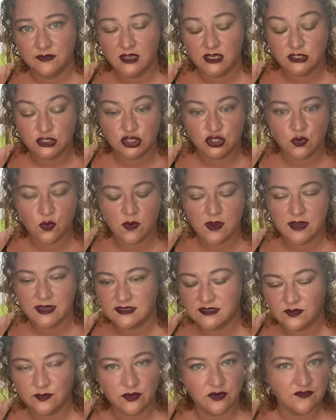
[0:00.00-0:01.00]
Joy is
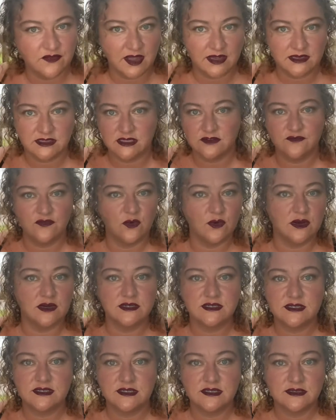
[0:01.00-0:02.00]
a perfecting
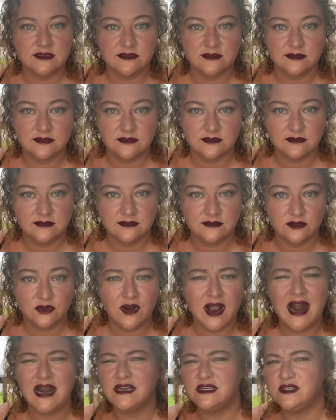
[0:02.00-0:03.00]
force.
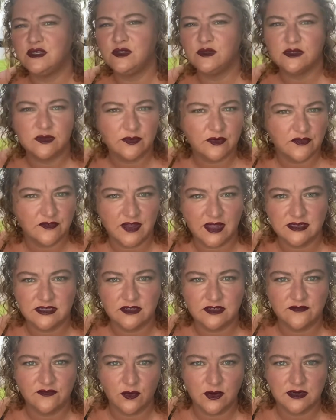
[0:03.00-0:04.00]
Gratitude's a perfecting
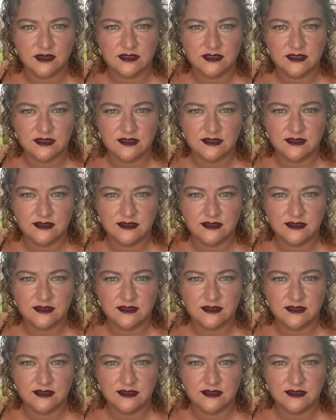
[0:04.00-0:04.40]
force.